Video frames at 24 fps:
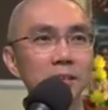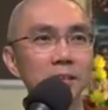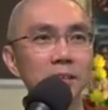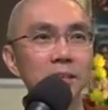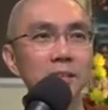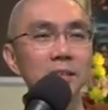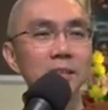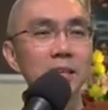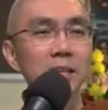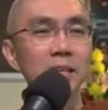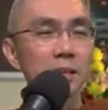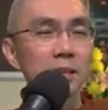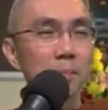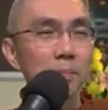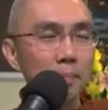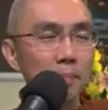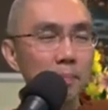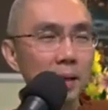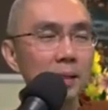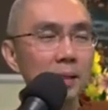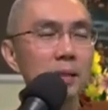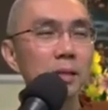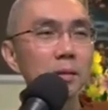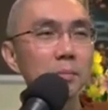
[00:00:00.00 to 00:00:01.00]
There's a
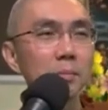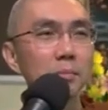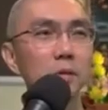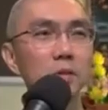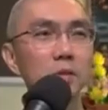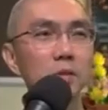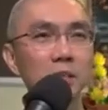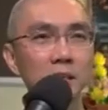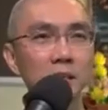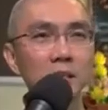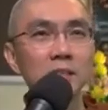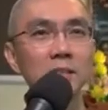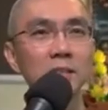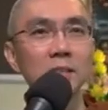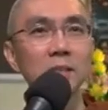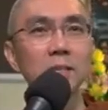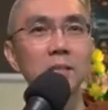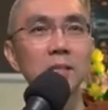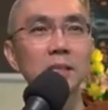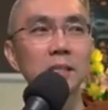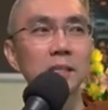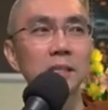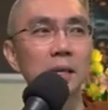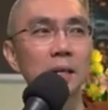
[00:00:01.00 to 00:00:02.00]
mental projection
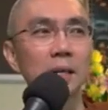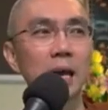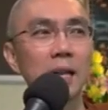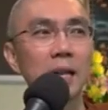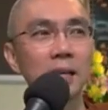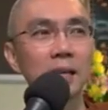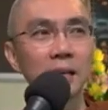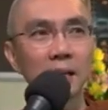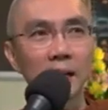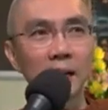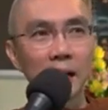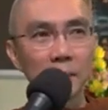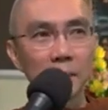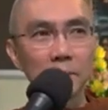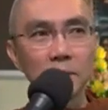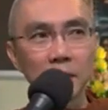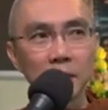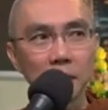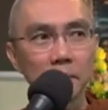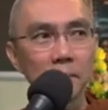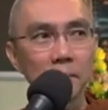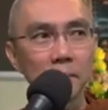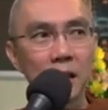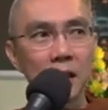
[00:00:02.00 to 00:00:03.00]
only, and it
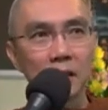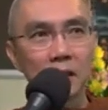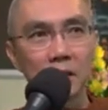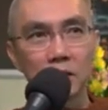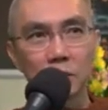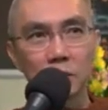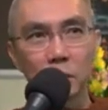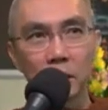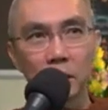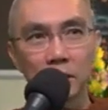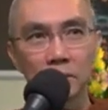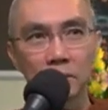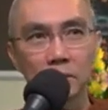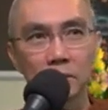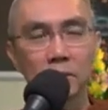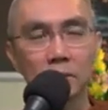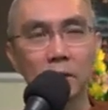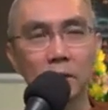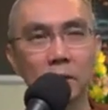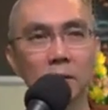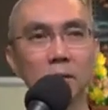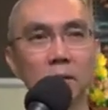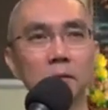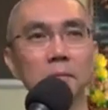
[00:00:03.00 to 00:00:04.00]
comes up and it's quite
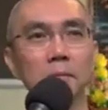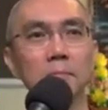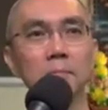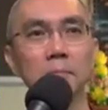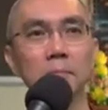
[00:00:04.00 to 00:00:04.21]
strong.